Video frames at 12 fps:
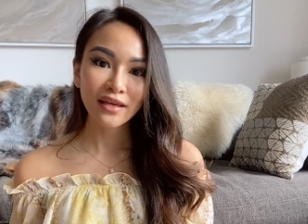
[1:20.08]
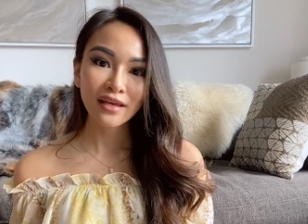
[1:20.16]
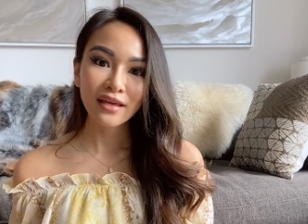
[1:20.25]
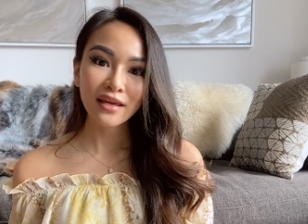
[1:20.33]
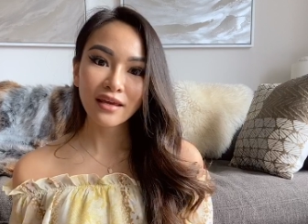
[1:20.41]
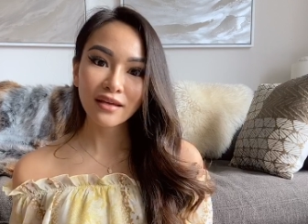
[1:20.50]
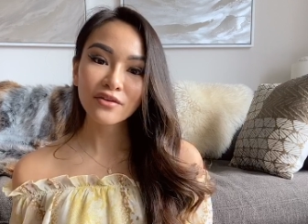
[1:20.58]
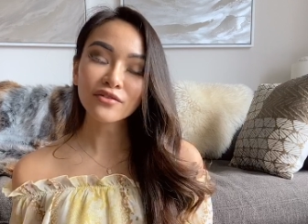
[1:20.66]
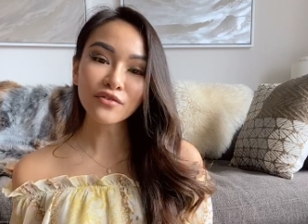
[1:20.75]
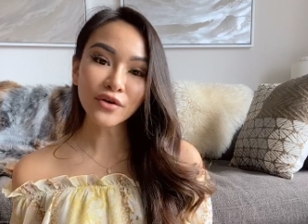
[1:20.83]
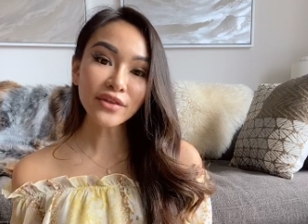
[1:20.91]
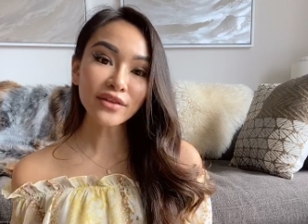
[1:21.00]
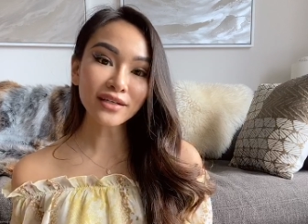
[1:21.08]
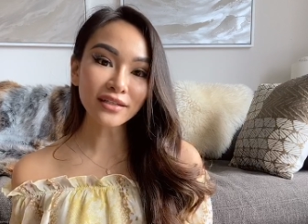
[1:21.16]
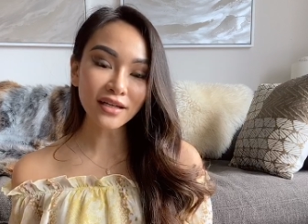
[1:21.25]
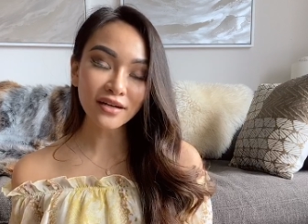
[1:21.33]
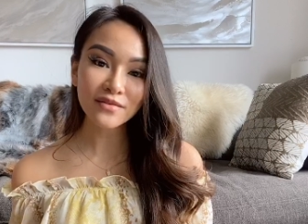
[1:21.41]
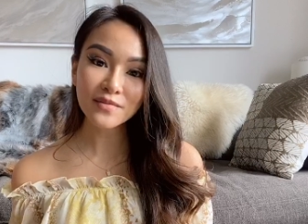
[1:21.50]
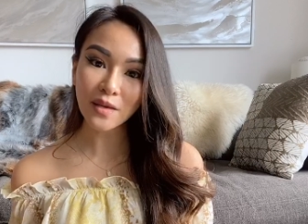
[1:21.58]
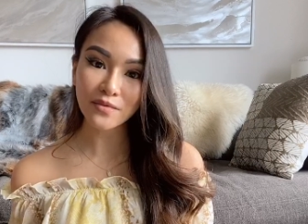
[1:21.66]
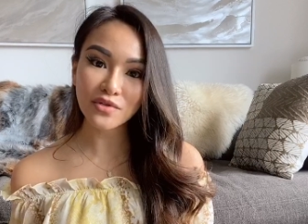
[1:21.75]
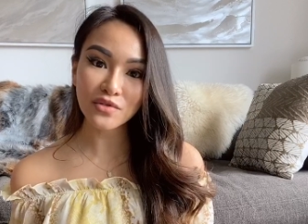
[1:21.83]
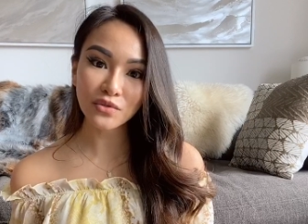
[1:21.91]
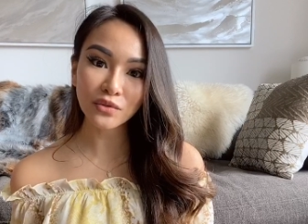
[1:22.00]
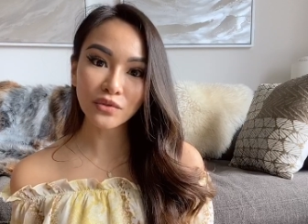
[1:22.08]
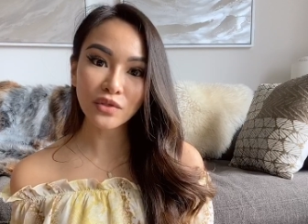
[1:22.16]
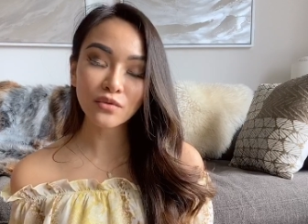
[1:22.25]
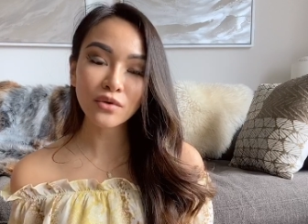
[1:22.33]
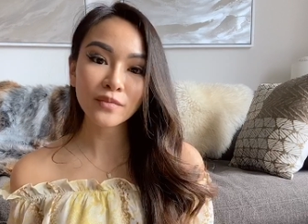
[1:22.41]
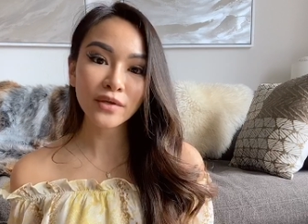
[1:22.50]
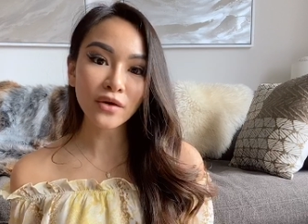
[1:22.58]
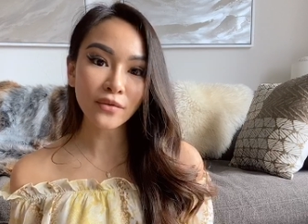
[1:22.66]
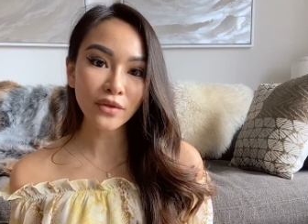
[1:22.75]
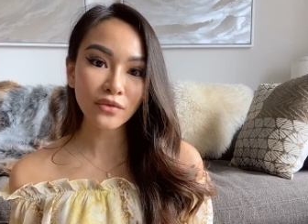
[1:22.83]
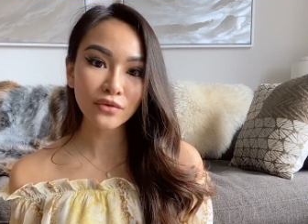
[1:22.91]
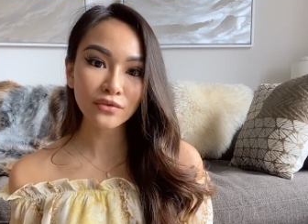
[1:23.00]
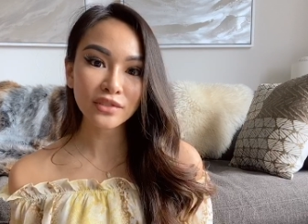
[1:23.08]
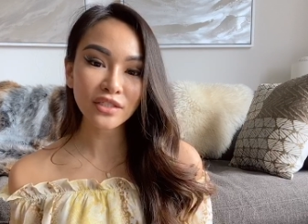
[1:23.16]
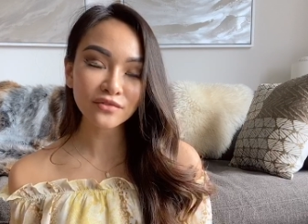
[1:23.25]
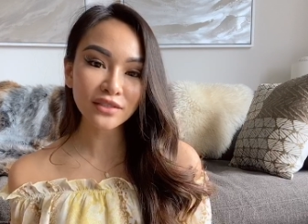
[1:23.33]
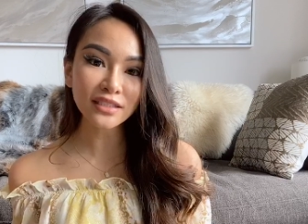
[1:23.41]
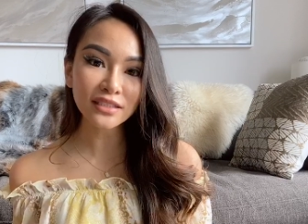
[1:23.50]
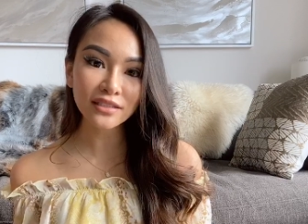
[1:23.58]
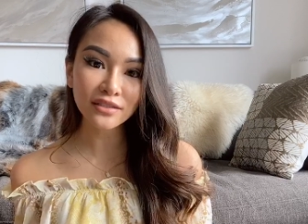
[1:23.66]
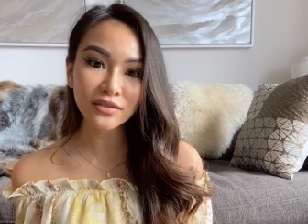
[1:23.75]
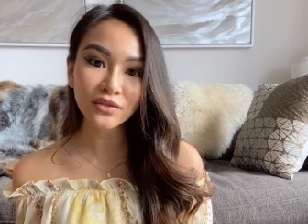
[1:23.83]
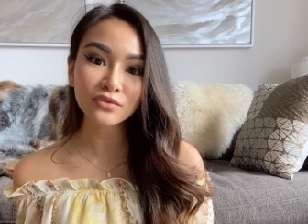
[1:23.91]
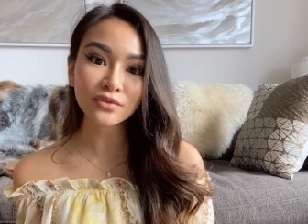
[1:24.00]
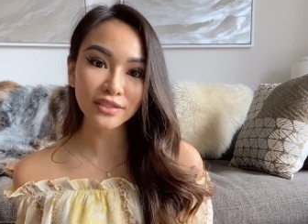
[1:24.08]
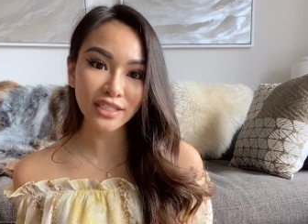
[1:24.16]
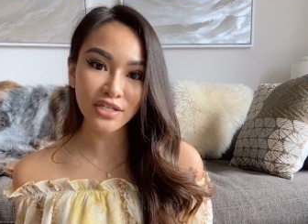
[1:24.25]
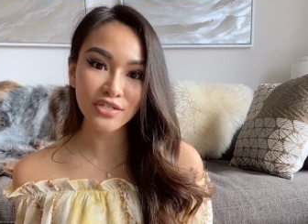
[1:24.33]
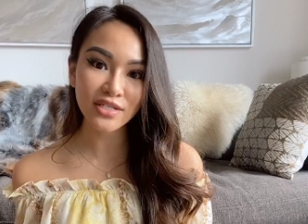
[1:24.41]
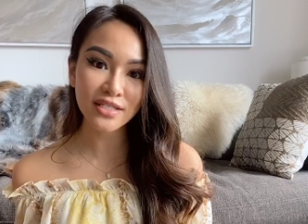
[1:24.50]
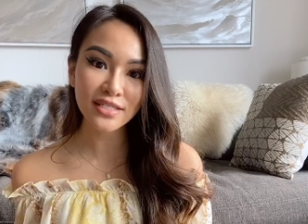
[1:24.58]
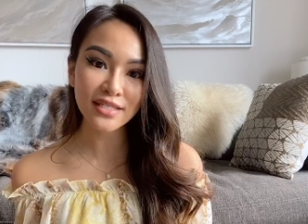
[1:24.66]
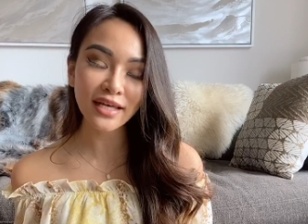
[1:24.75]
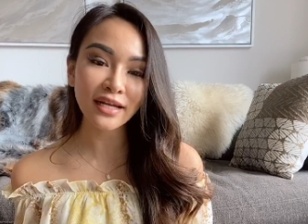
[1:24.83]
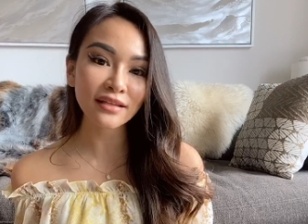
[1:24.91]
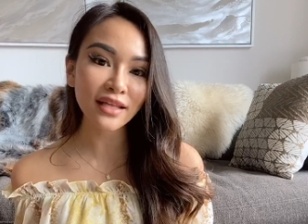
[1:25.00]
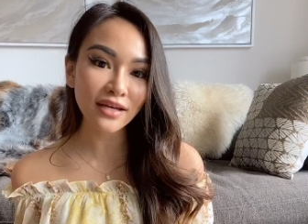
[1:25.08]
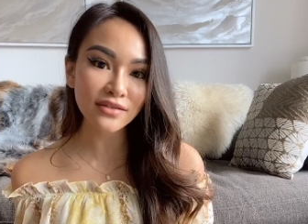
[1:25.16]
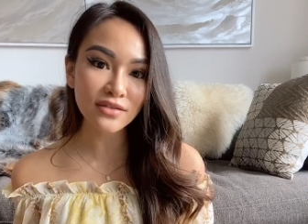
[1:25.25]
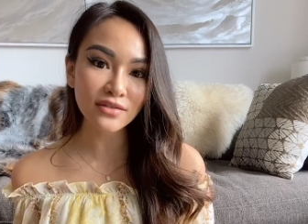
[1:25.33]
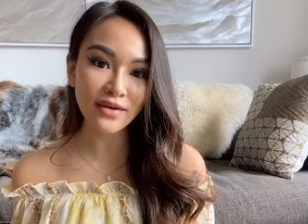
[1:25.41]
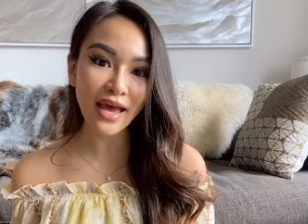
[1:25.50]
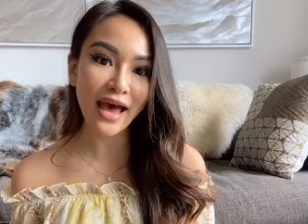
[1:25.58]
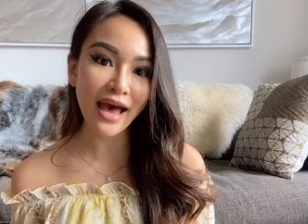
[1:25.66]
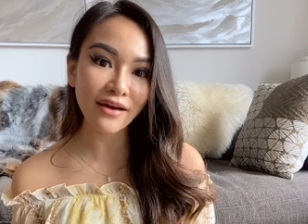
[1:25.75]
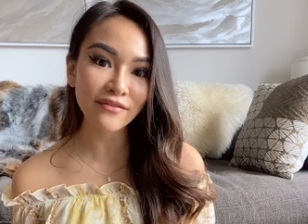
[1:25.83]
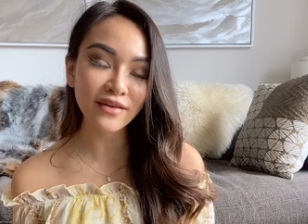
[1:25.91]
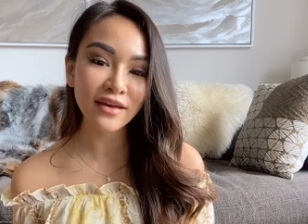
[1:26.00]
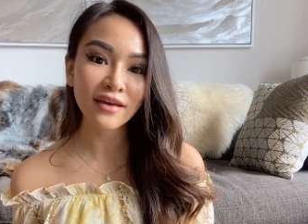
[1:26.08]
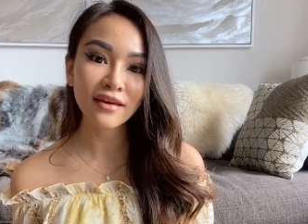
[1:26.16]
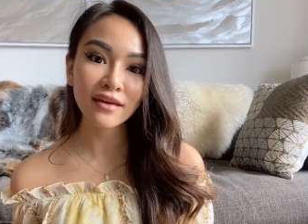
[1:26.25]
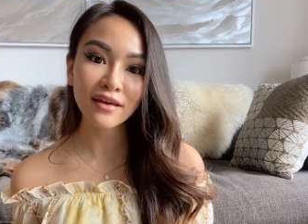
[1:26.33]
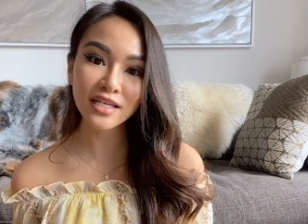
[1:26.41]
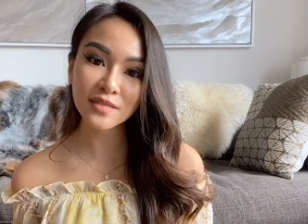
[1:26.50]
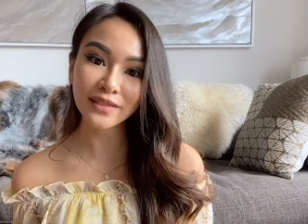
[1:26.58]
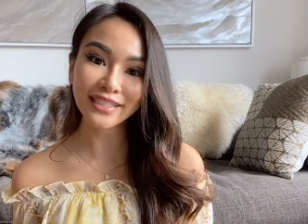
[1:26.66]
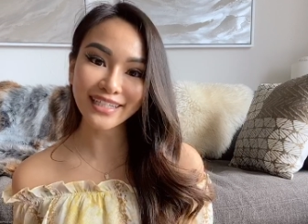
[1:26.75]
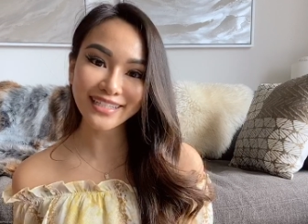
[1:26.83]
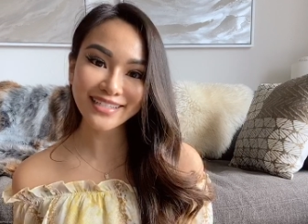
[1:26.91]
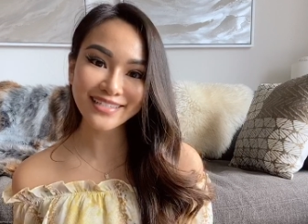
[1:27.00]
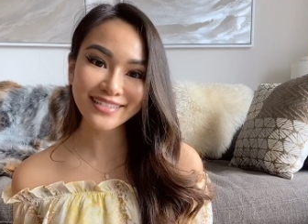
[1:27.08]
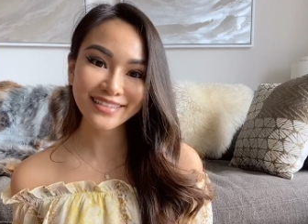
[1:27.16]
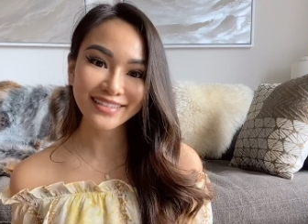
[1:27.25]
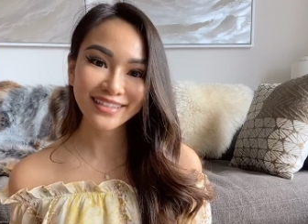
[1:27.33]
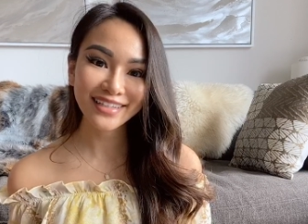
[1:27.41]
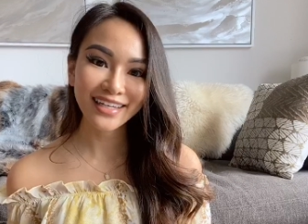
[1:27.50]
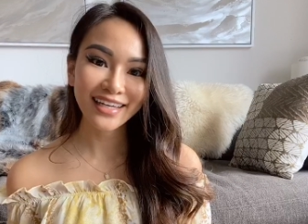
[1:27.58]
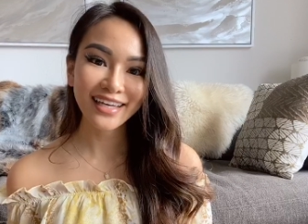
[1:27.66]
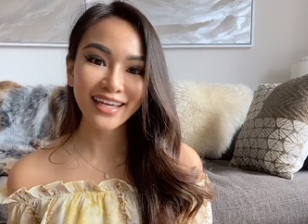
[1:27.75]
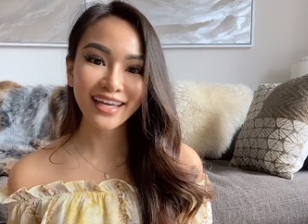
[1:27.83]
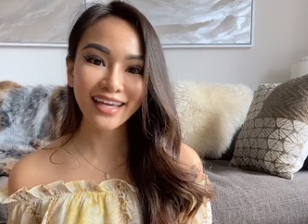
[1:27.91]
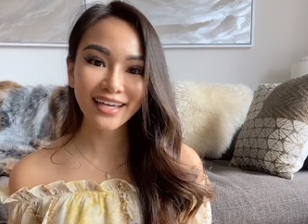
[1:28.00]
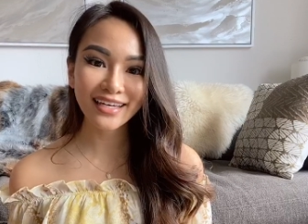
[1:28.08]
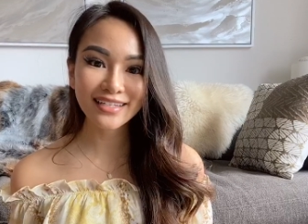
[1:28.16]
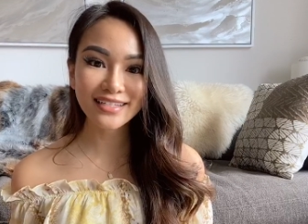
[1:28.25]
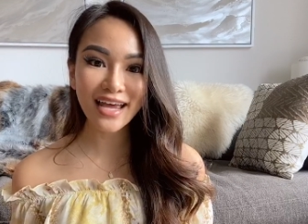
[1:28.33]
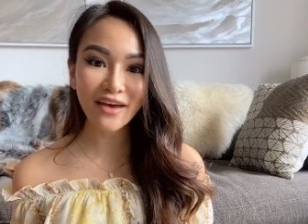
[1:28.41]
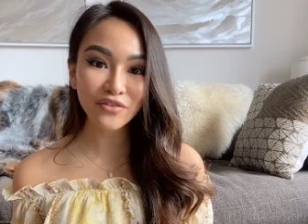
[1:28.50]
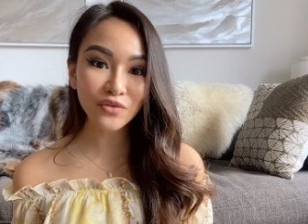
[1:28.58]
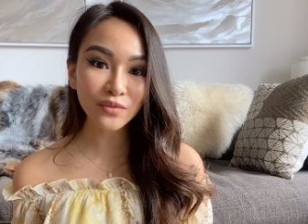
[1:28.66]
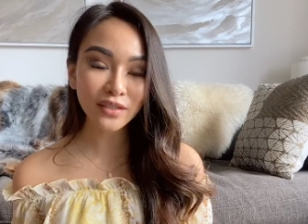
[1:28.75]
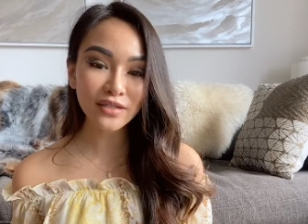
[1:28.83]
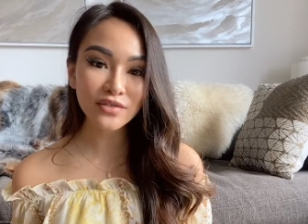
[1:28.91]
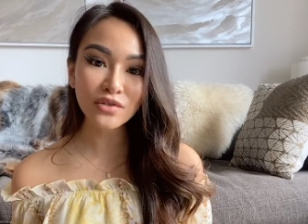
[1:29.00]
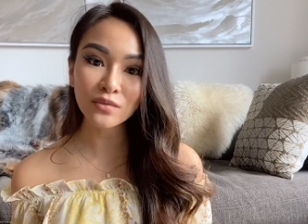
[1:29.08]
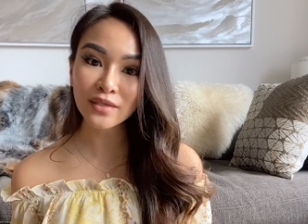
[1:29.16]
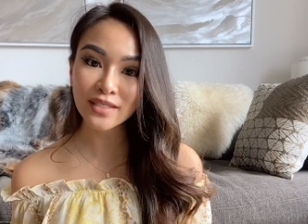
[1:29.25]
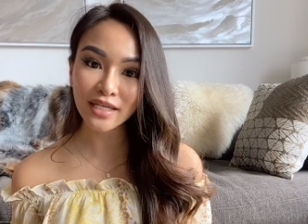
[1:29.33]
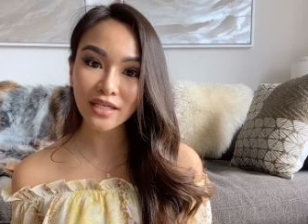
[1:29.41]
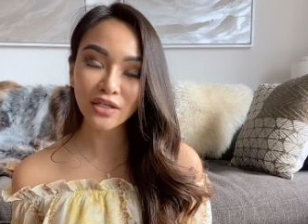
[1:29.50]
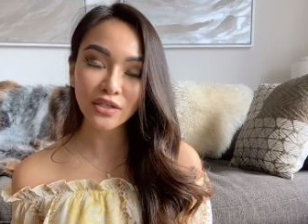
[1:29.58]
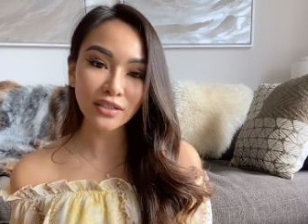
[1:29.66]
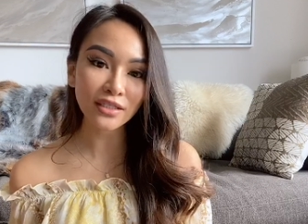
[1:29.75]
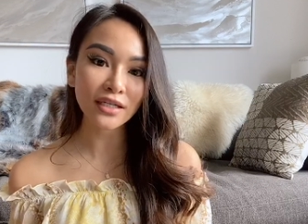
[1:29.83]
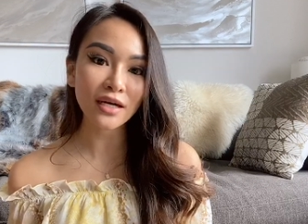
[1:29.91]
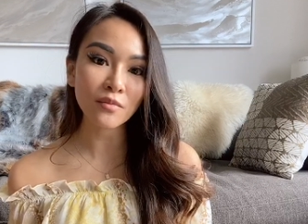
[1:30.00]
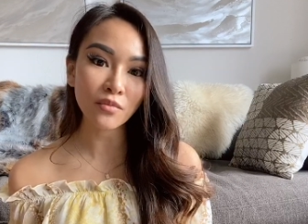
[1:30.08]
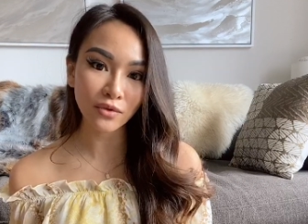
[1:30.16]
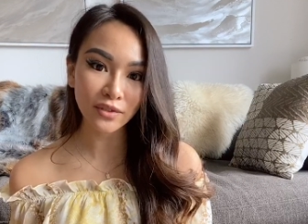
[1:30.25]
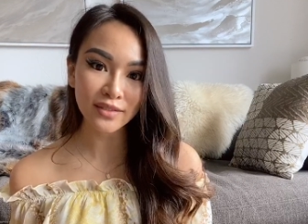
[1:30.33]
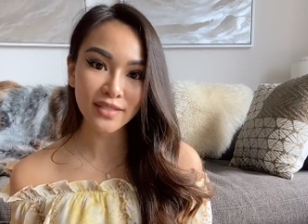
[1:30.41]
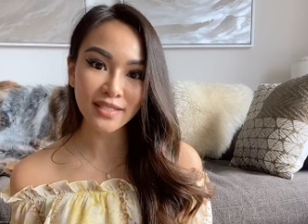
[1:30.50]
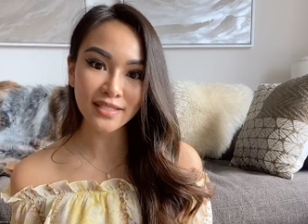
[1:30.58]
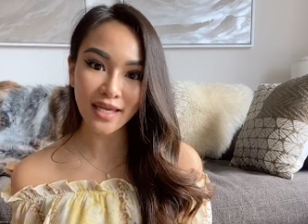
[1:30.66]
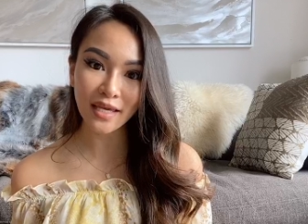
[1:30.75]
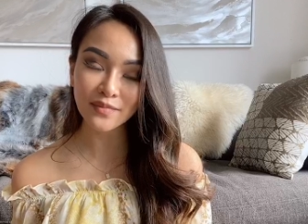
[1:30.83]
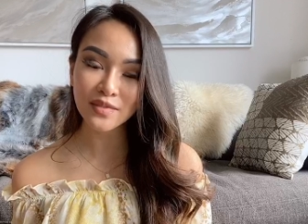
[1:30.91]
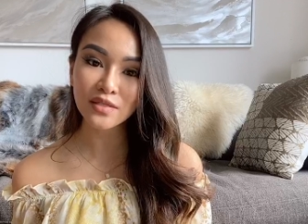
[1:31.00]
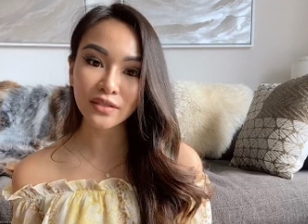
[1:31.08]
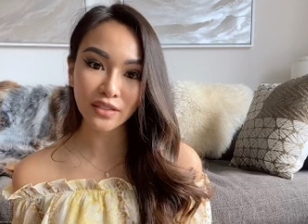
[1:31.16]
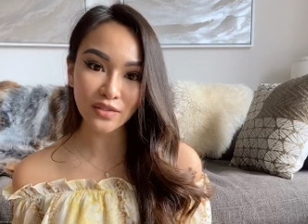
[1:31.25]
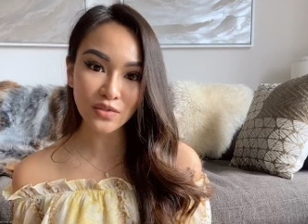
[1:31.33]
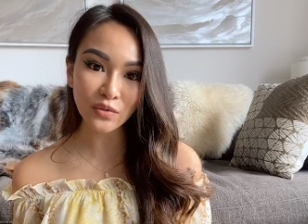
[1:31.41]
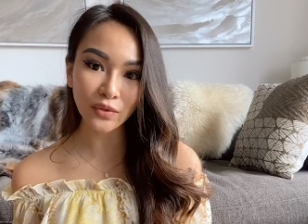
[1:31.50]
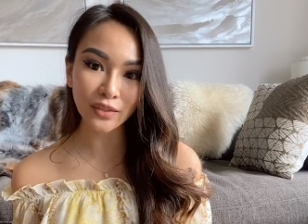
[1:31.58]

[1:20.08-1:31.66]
In your fourth year of optometry school, you will be going through different clinical rotations that allows you to have experience. And afterwards, you'll be taking your board's exams during school,